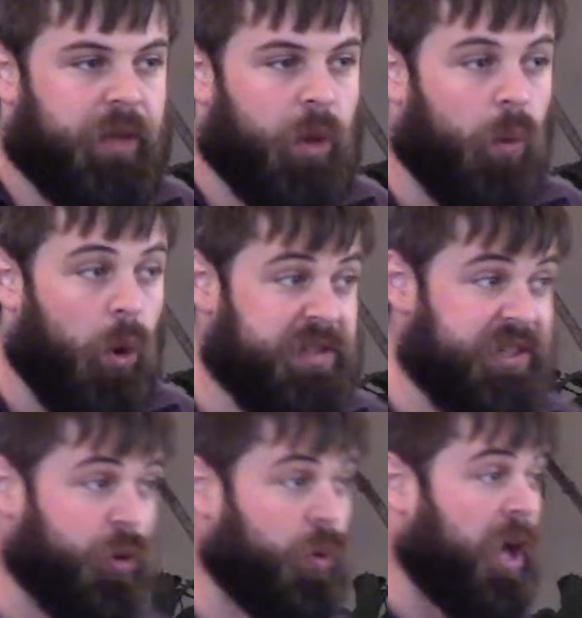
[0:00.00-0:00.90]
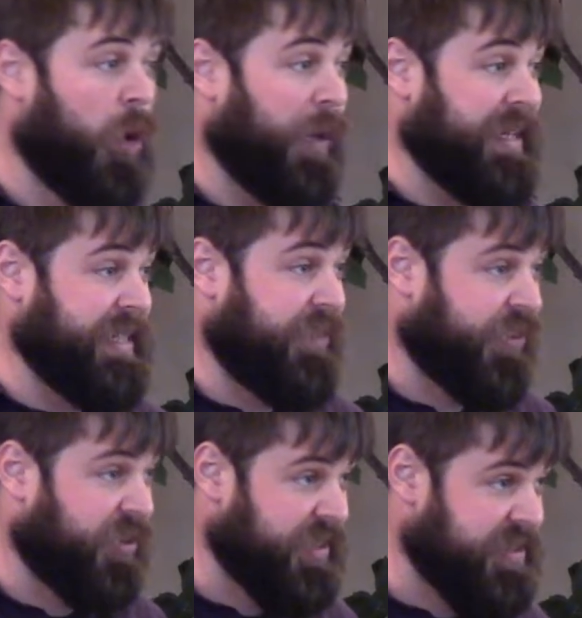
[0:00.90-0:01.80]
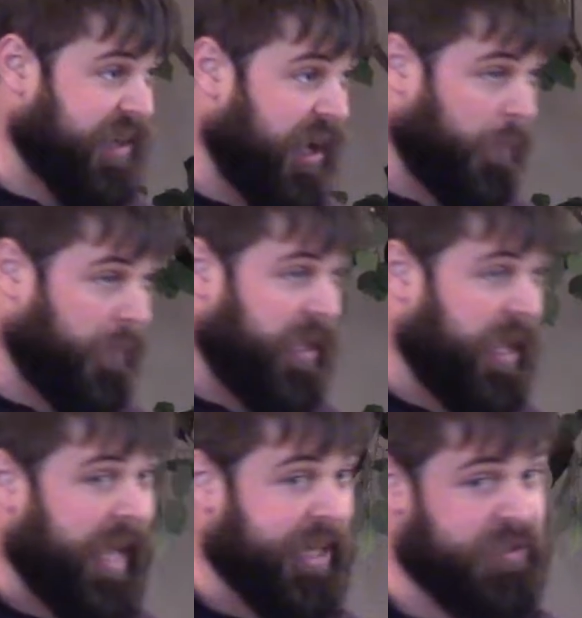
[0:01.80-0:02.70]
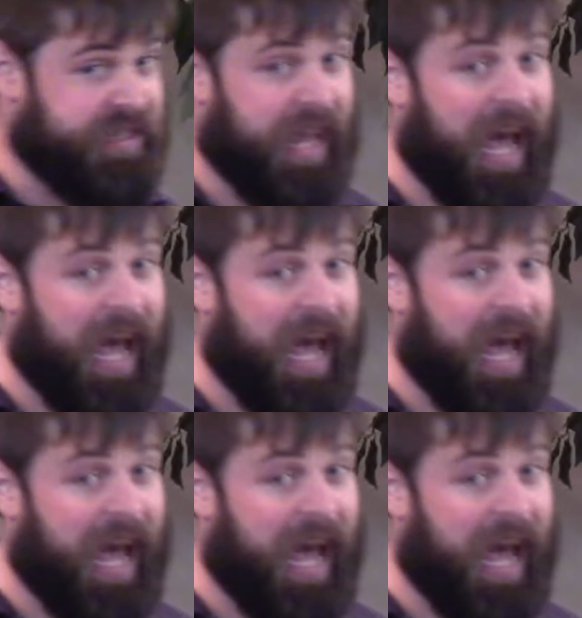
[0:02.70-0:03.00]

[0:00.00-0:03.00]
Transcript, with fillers: Woe to you when difficulties come and you say,